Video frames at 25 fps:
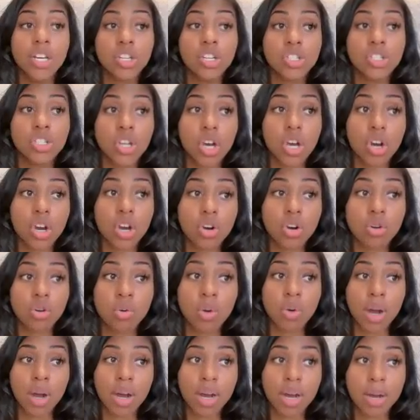
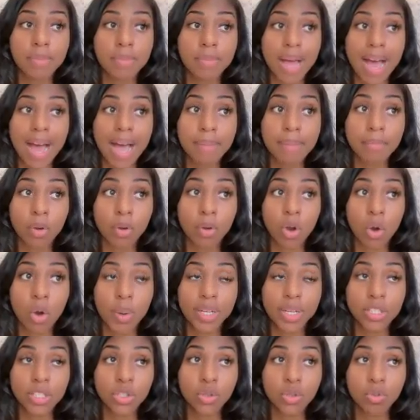So I'm
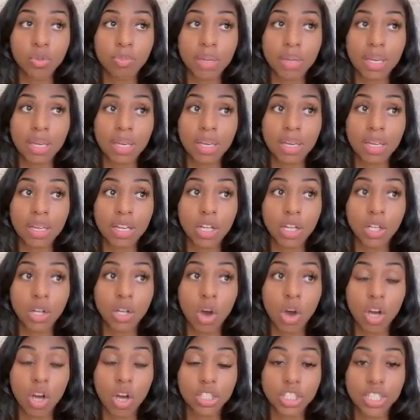going to be
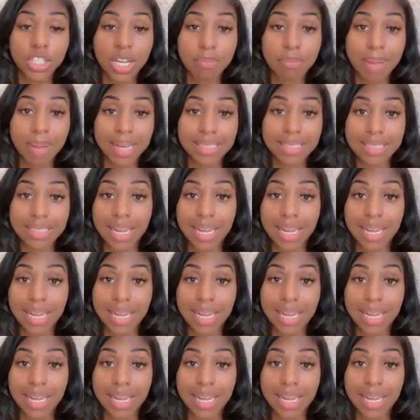launching my